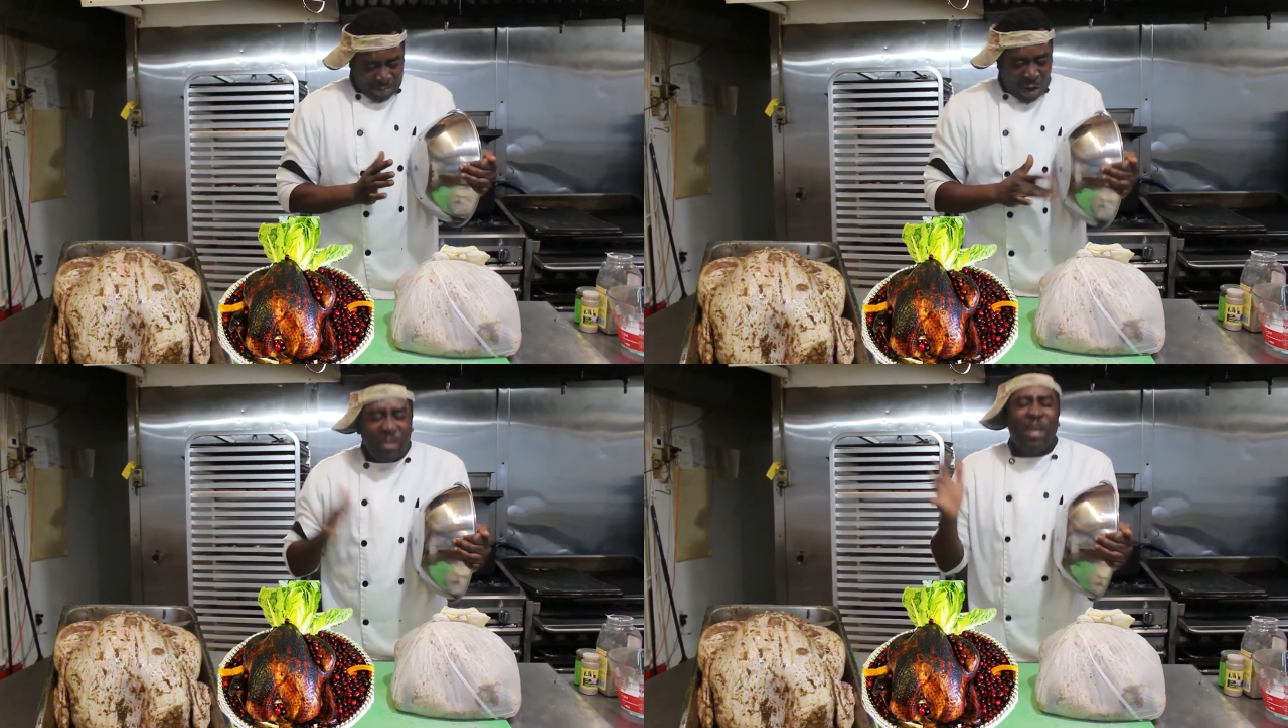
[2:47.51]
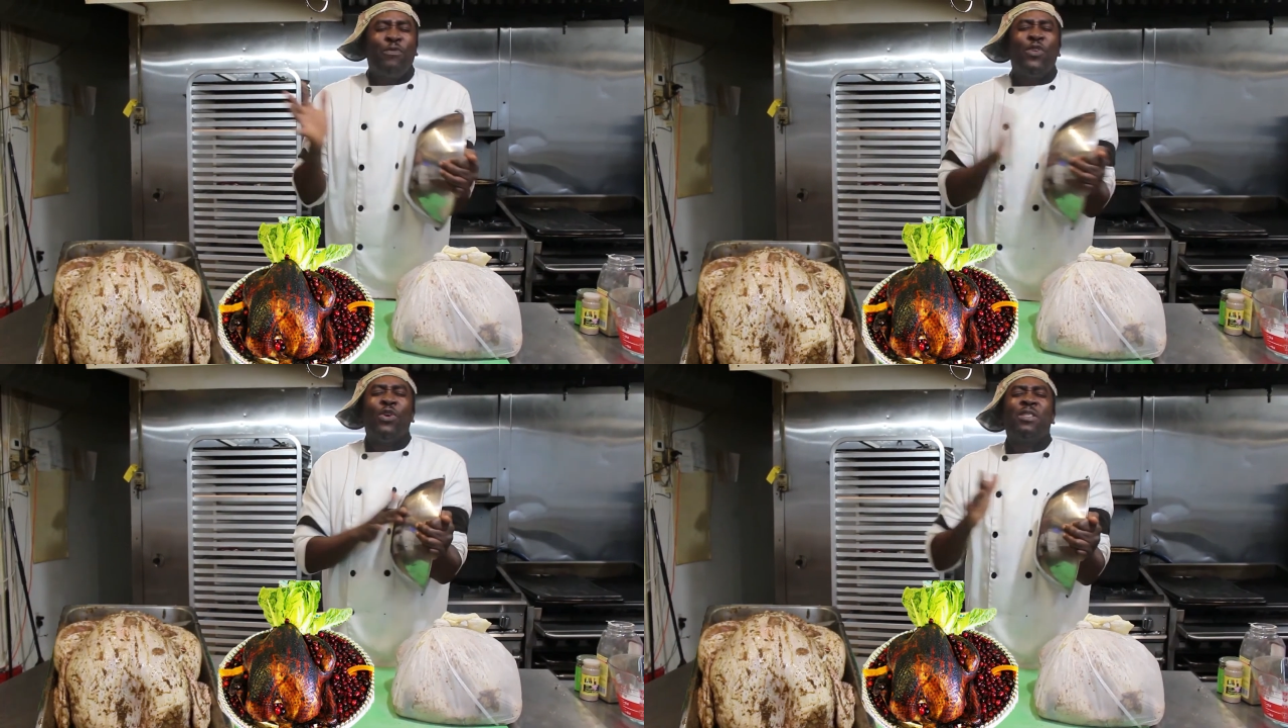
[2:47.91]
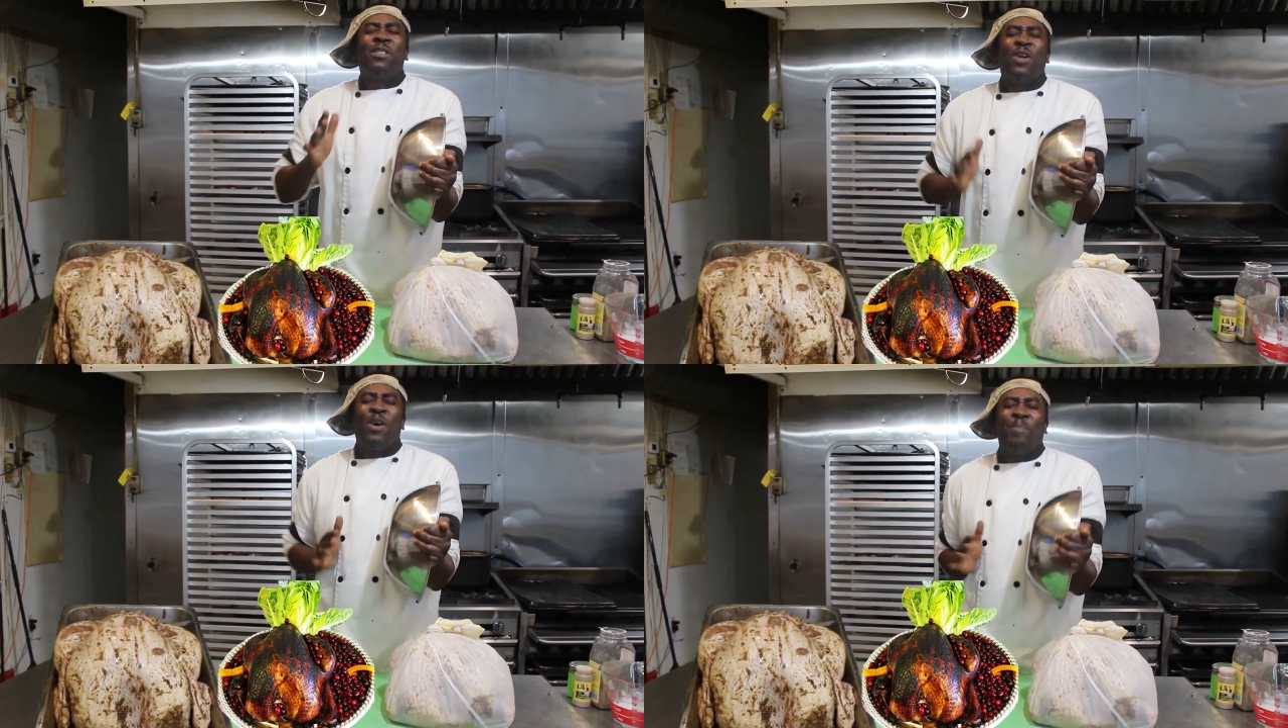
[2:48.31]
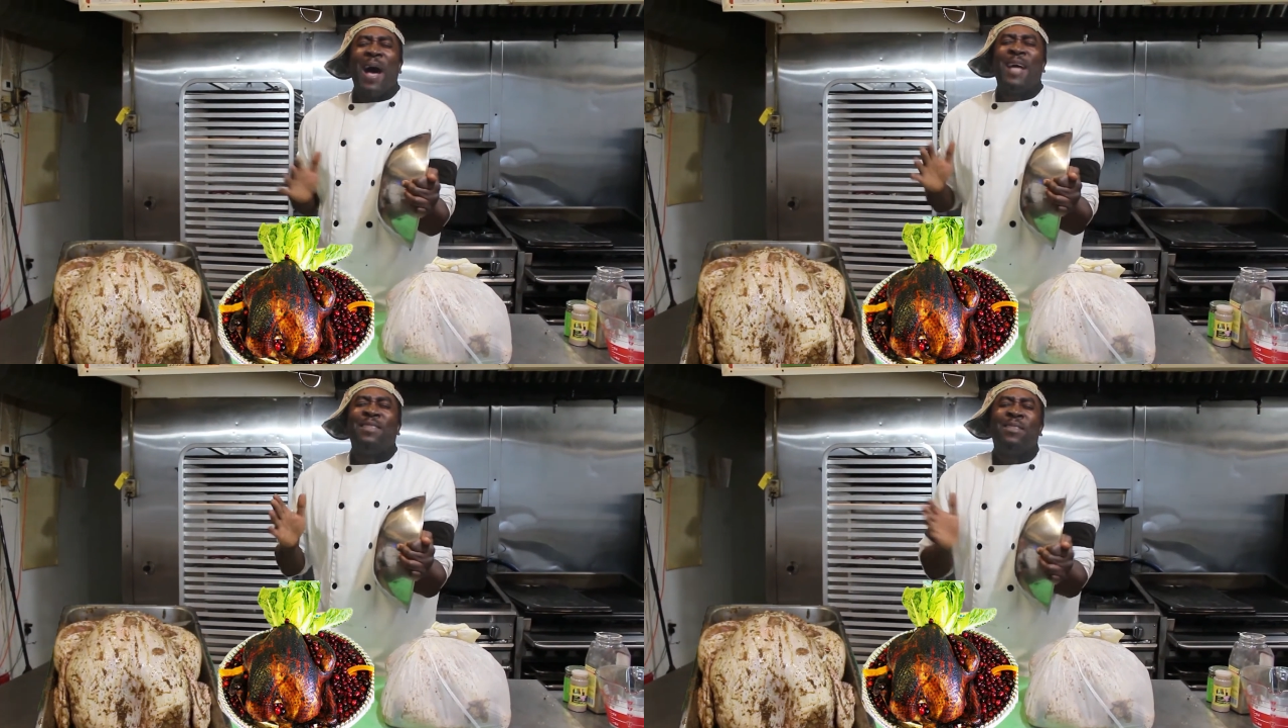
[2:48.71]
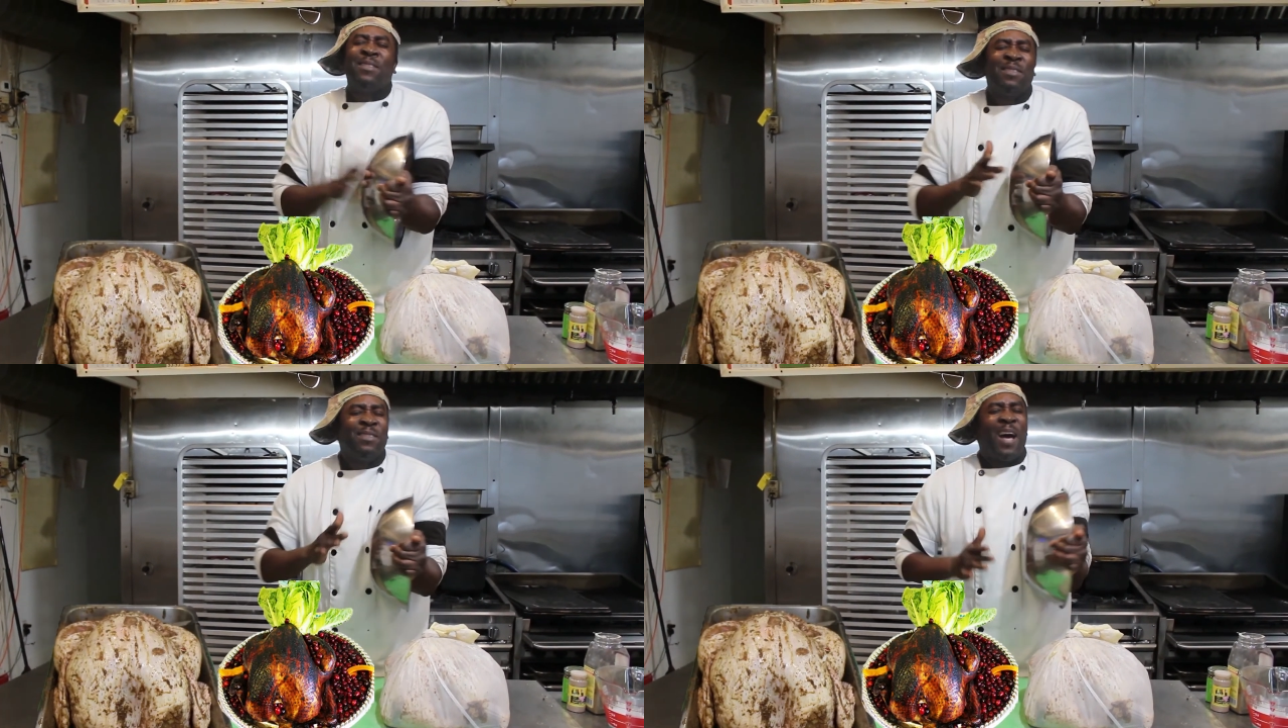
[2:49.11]
But if you're stubborn
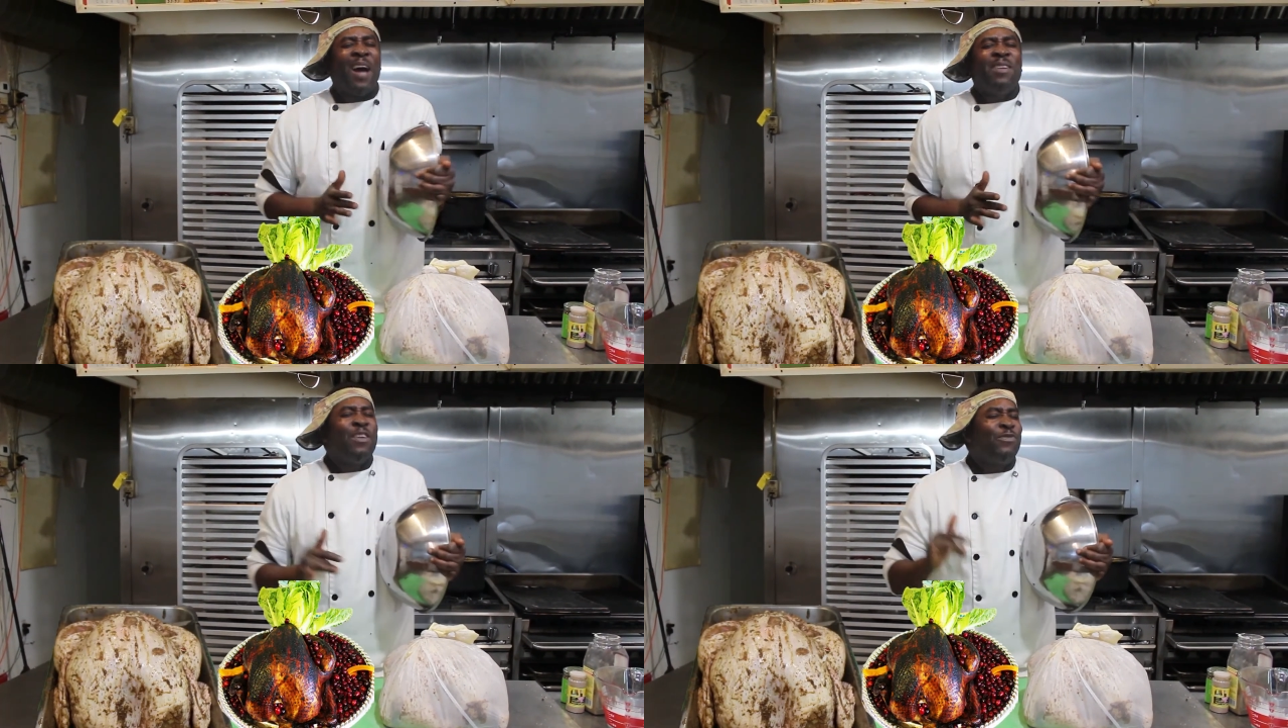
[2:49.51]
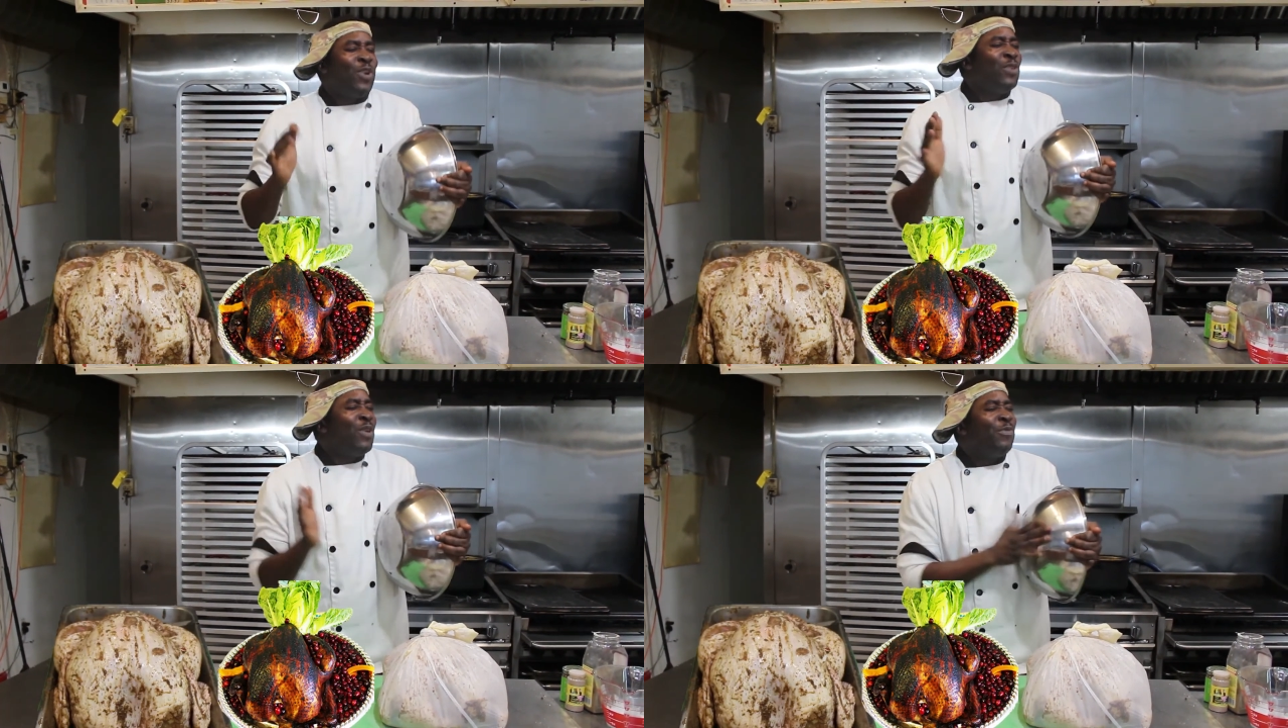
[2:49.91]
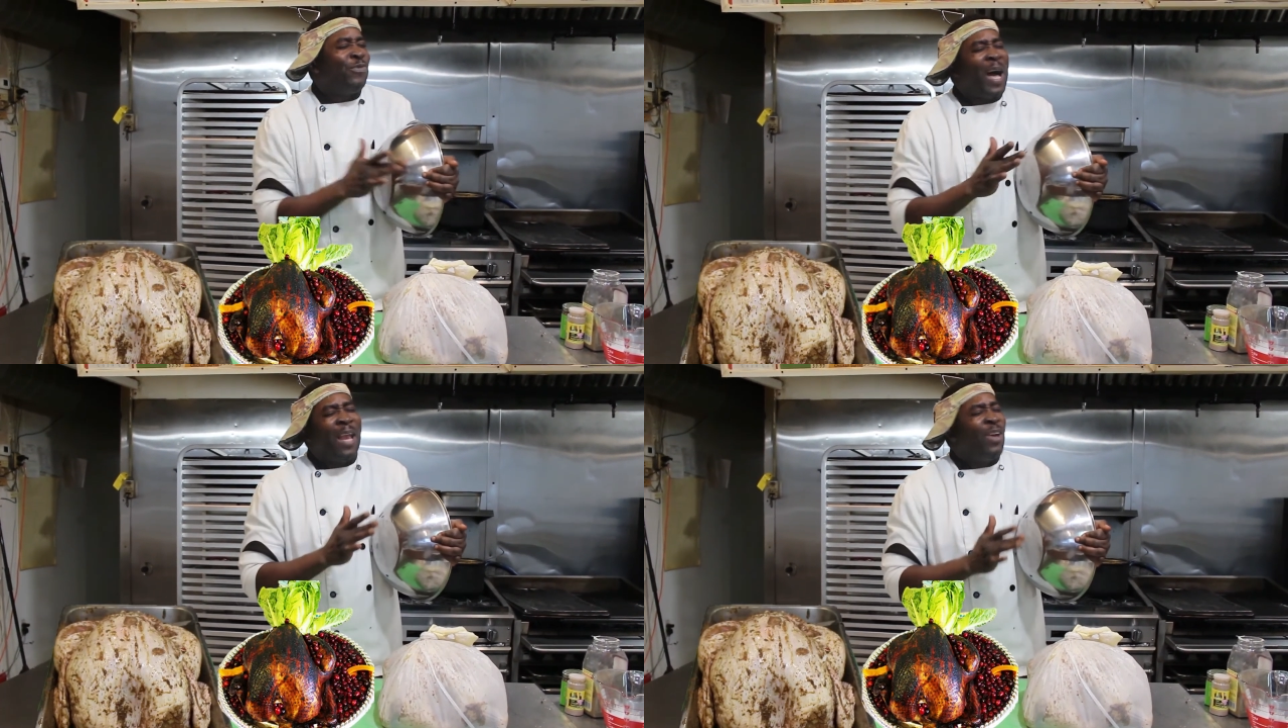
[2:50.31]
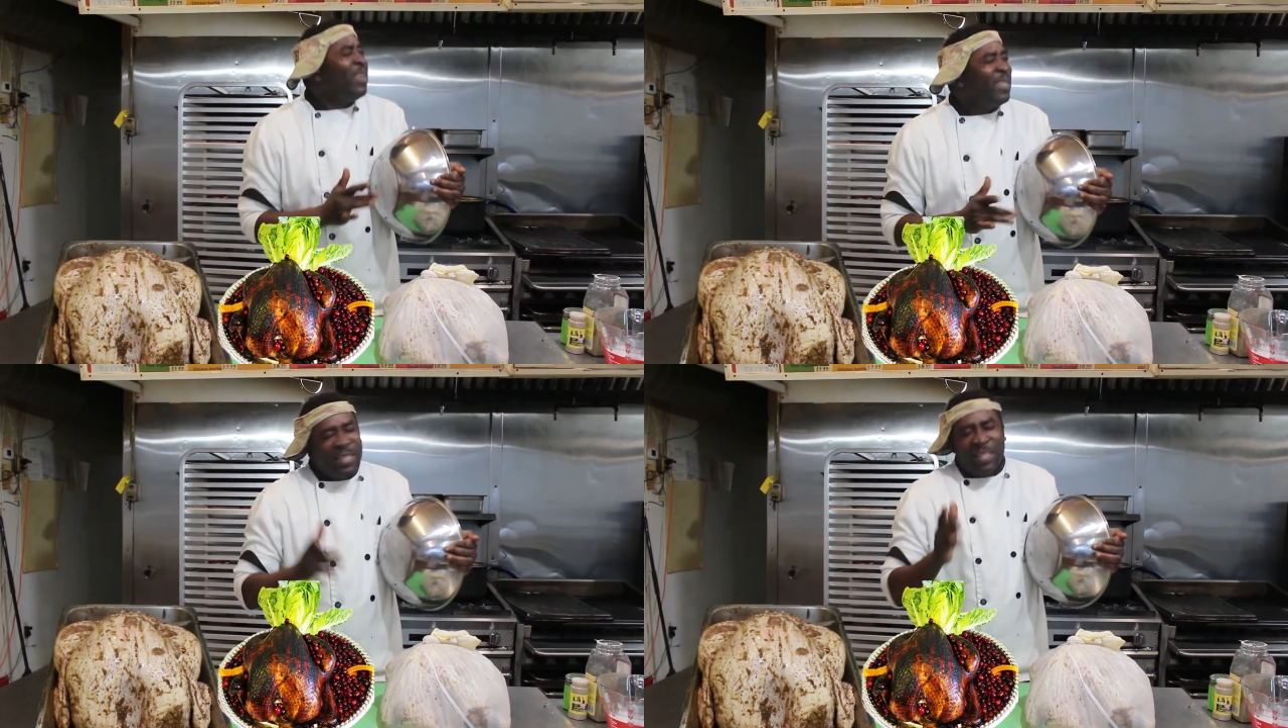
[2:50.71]
and if you no follow